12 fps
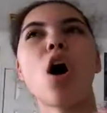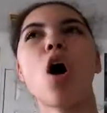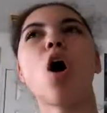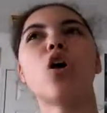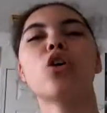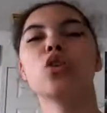
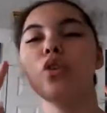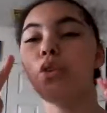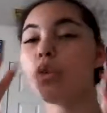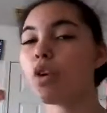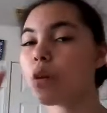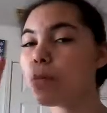aren't
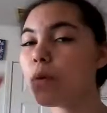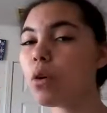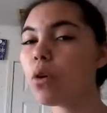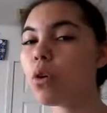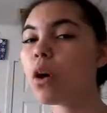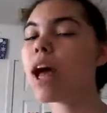
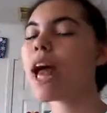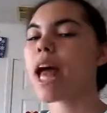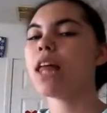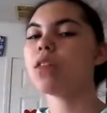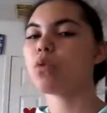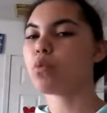normal
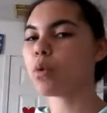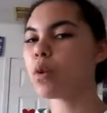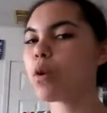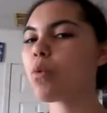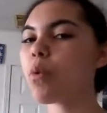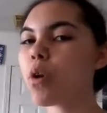in the
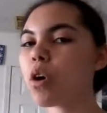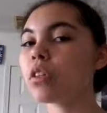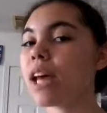real world,